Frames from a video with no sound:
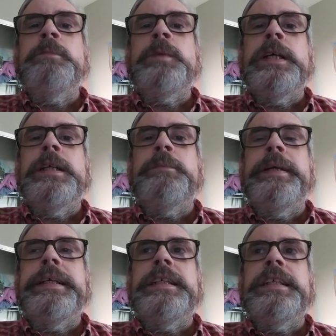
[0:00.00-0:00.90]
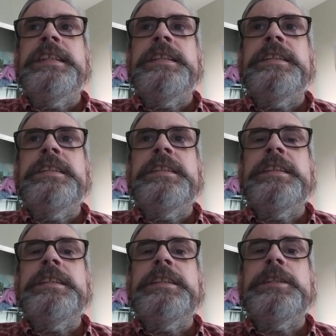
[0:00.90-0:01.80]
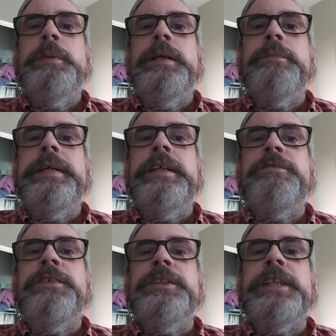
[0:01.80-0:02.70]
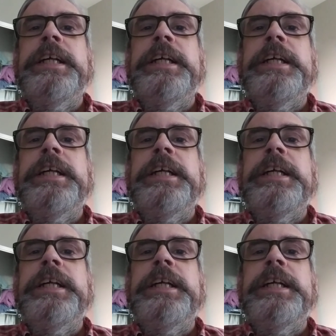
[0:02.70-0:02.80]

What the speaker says: going to be an experiment at first. I